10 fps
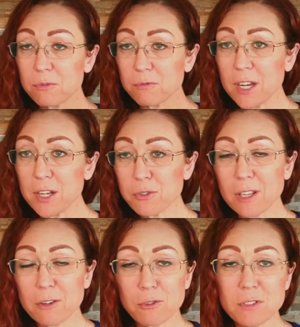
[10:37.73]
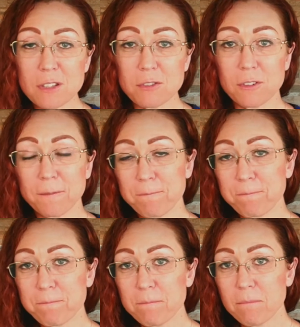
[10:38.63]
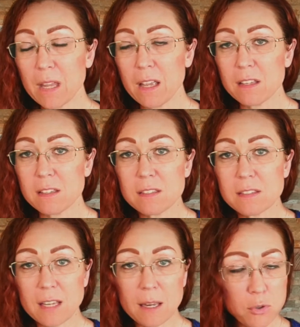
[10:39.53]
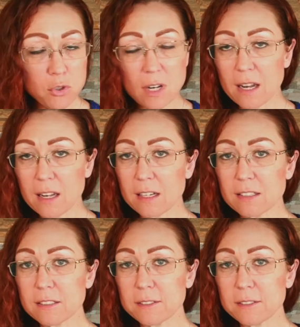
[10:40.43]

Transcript: Rachel and her sister, same genetics.